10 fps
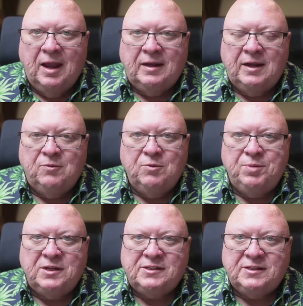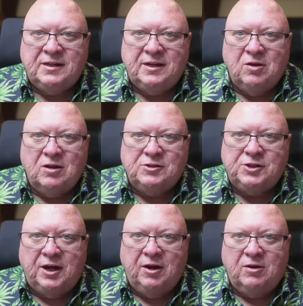And he would be sitting on a
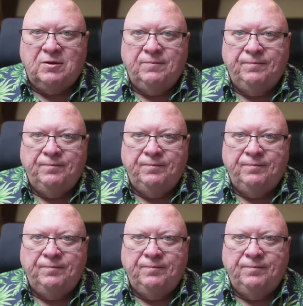chair